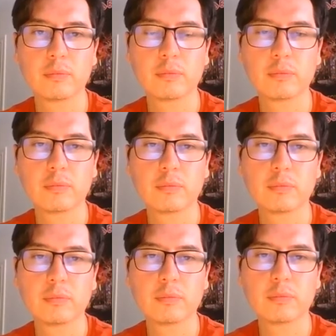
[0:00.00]

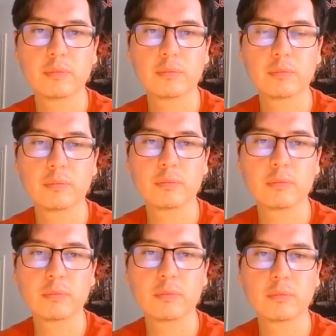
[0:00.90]

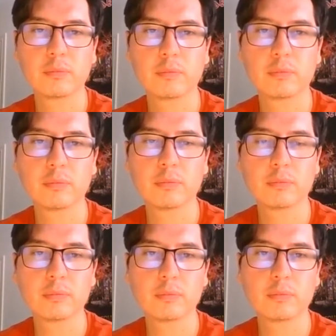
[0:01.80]

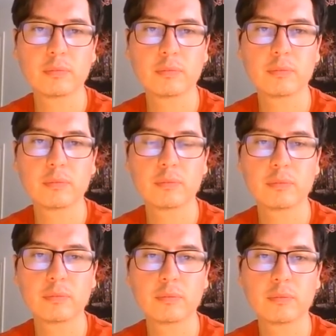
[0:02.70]

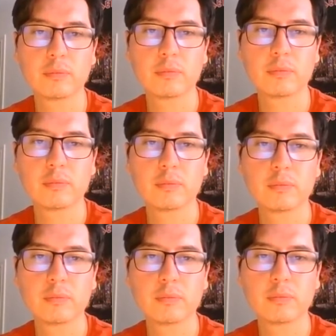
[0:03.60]

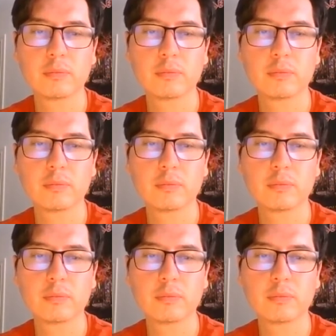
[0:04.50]
The person shown says nothing.